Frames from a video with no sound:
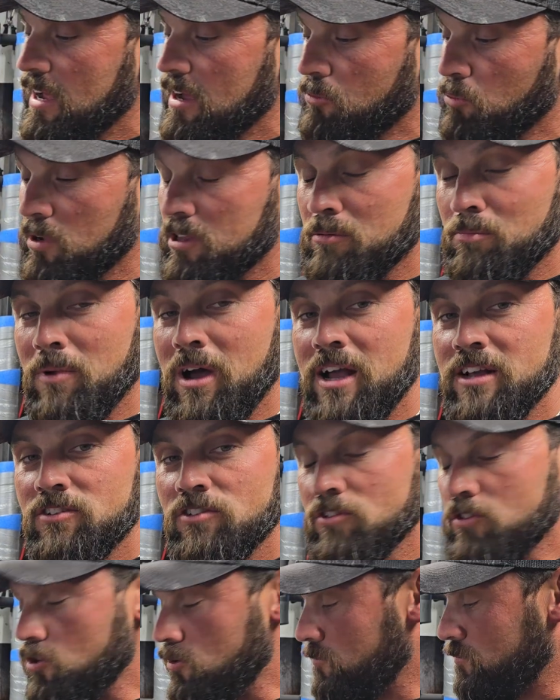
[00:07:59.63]
With my
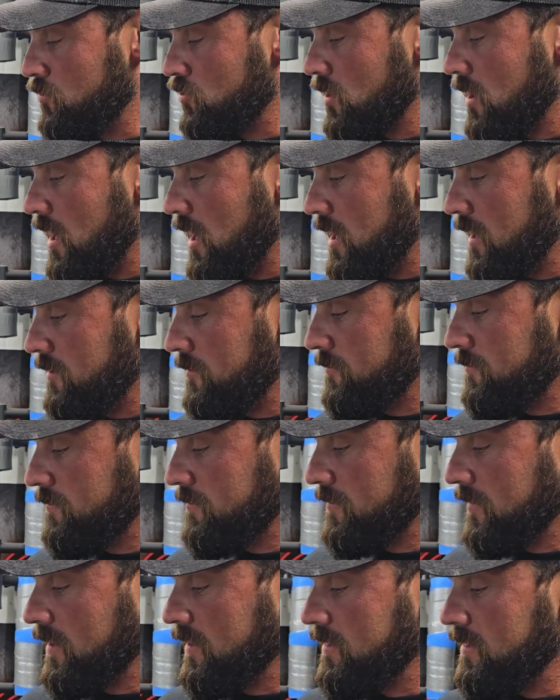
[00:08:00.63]
scoop draw,
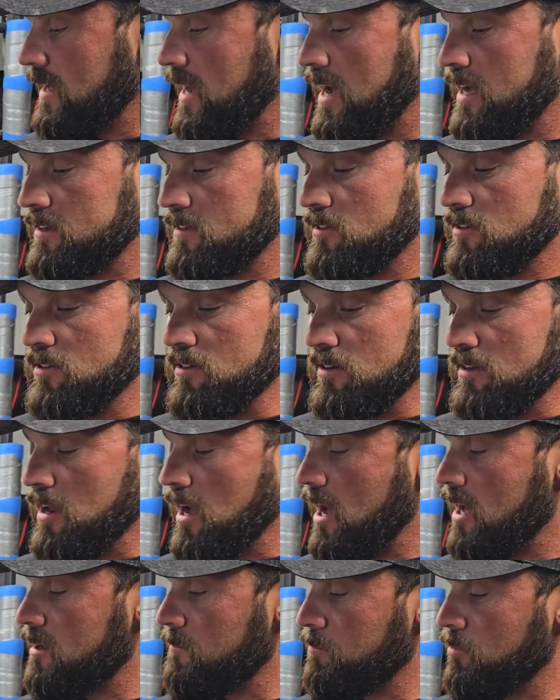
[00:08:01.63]
that's
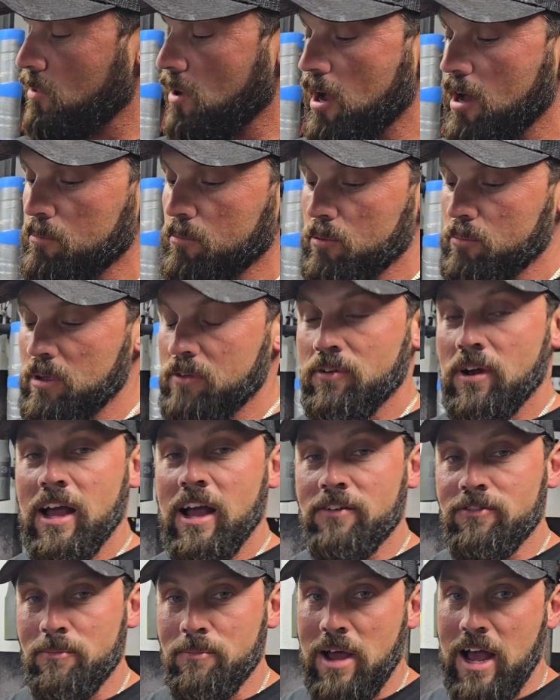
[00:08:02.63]
not a problem if I
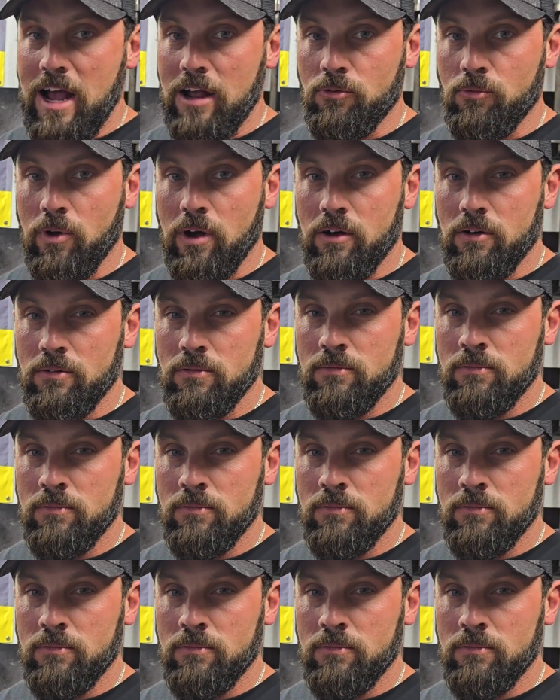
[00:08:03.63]
have a magwell.